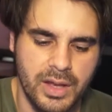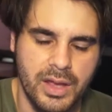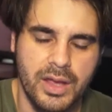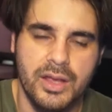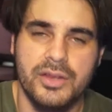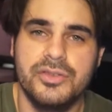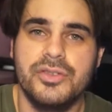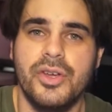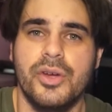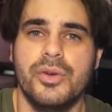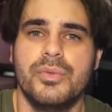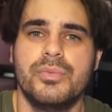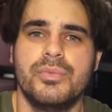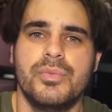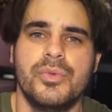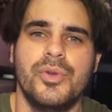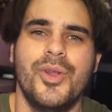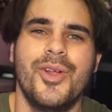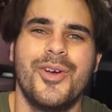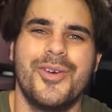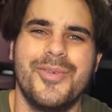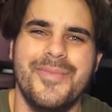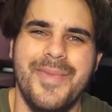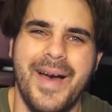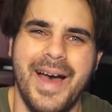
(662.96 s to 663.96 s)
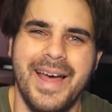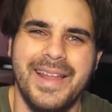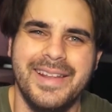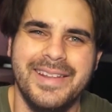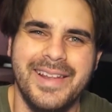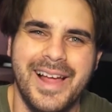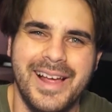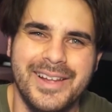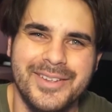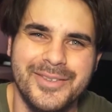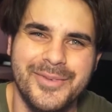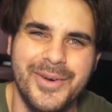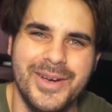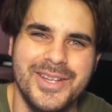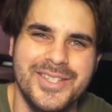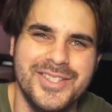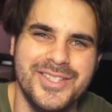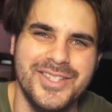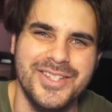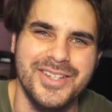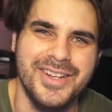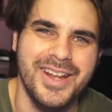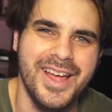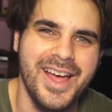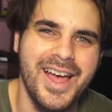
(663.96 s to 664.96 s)
So look, Matt, last
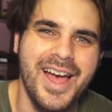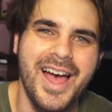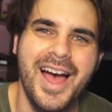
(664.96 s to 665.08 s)
question.